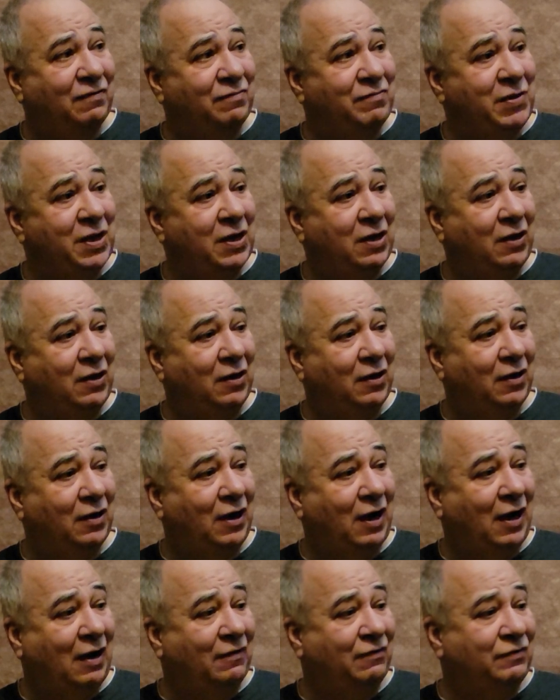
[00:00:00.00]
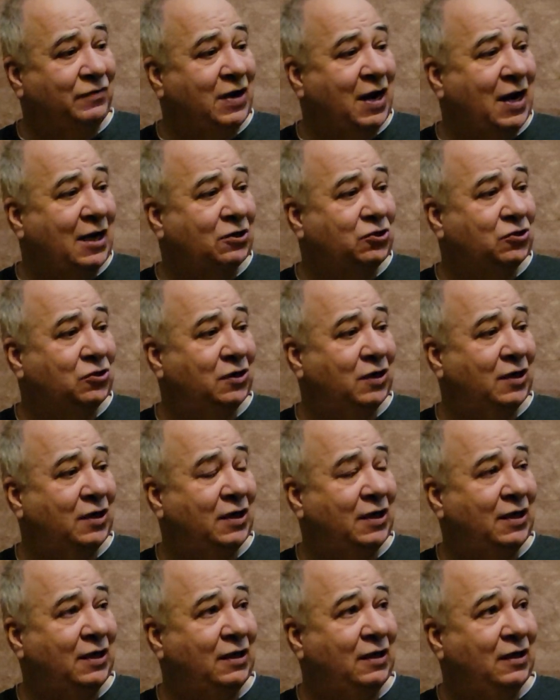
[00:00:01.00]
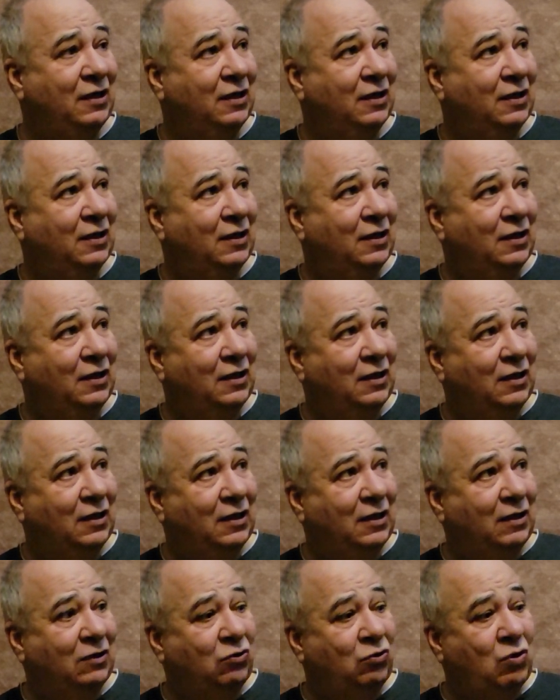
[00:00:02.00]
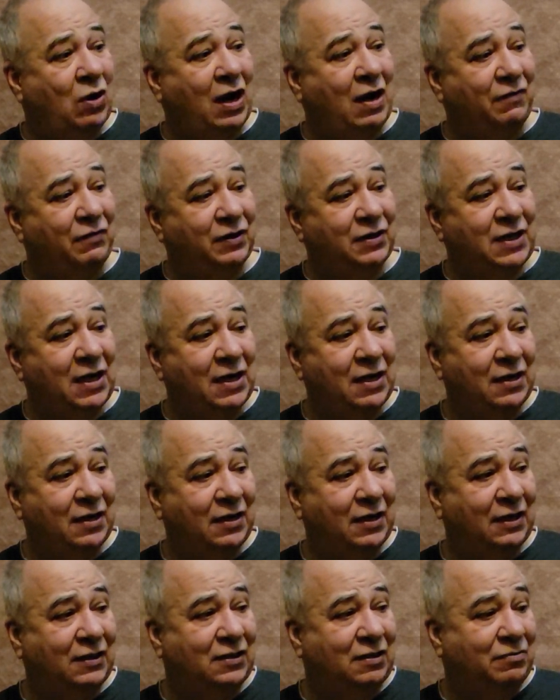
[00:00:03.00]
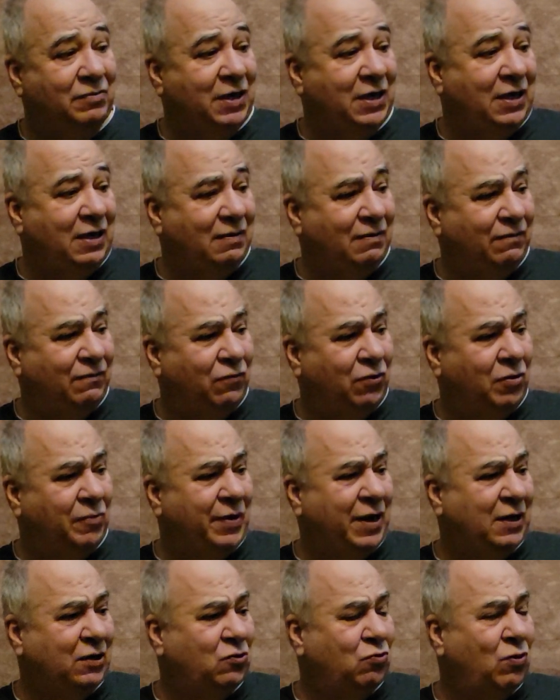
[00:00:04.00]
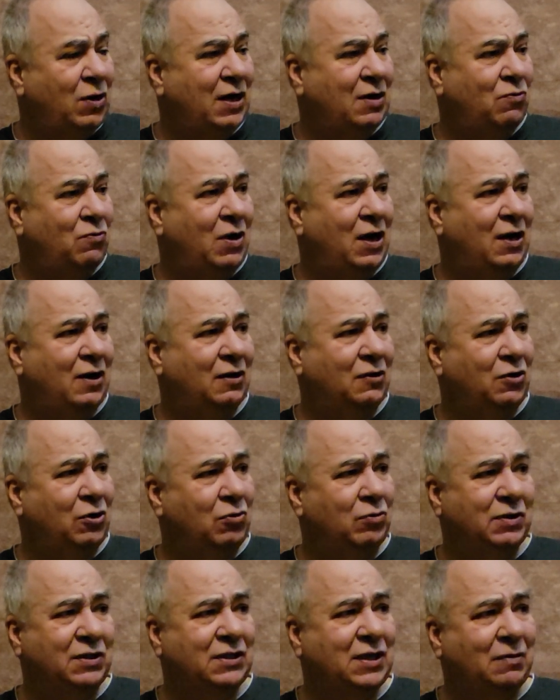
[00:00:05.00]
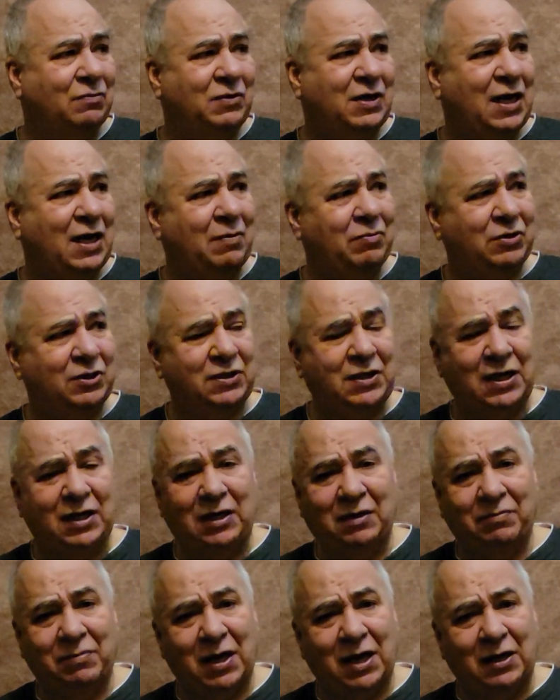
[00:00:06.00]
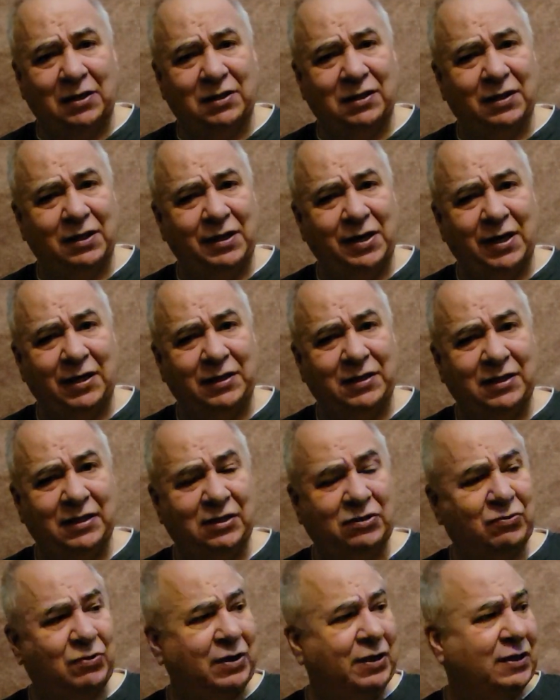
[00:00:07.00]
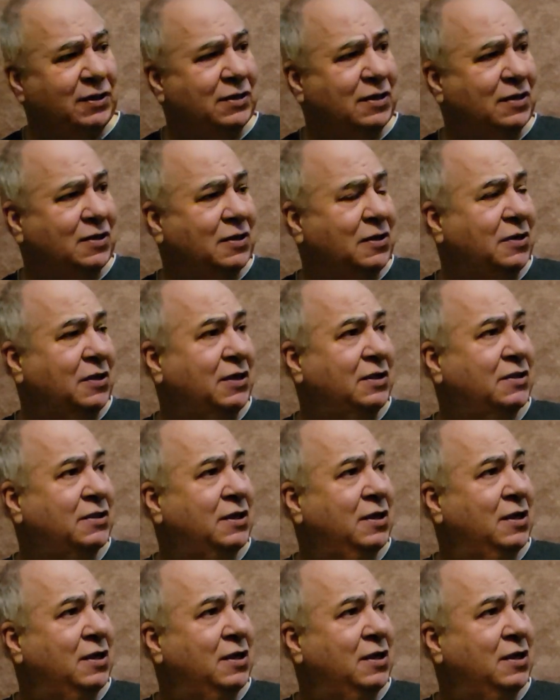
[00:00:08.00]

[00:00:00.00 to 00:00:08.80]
mil, I've naturally gravitated into medium format quite a while ago, with some cameras dating back to the 1920s or 30s.